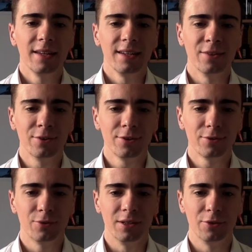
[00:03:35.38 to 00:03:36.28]
In order
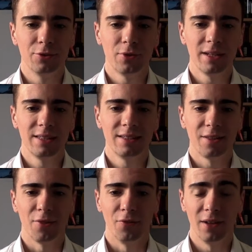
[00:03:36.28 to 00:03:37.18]
to illustrate
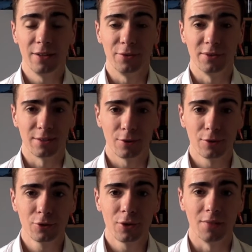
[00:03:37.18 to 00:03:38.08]
the values and
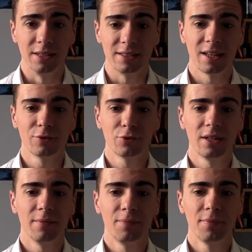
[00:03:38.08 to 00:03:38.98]
culture of this
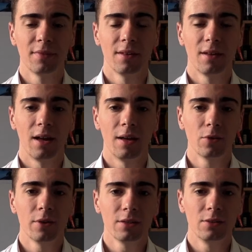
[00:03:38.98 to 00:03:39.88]
country, I'm
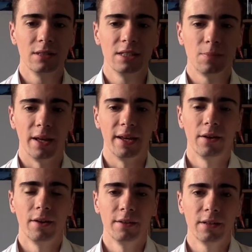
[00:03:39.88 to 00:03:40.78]
going to
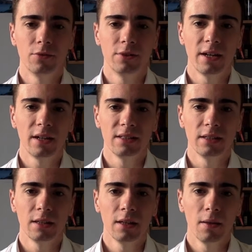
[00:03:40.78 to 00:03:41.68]
display an
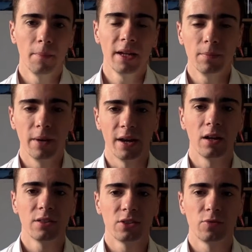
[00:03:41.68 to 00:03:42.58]
advertising made by
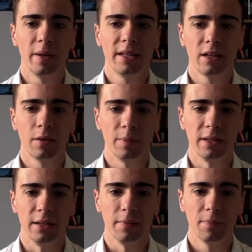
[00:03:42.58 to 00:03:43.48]
Hudson's Bay
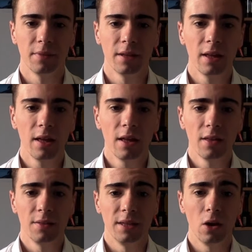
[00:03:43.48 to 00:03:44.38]
Company,
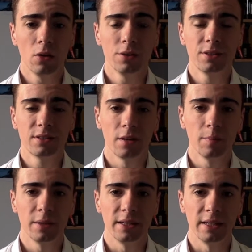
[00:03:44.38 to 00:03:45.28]
the oldest
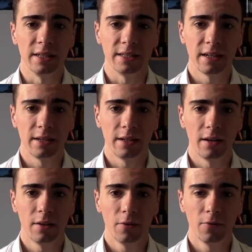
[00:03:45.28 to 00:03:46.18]
company in
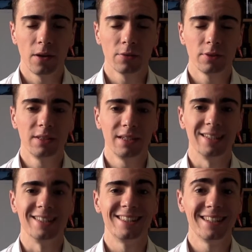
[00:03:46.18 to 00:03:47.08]
Canada, founded
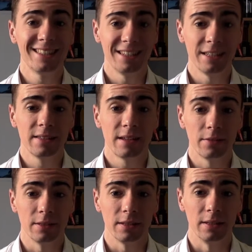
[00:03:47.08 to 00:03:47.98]
in
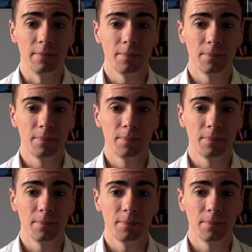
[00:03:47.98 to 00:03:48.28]
1670.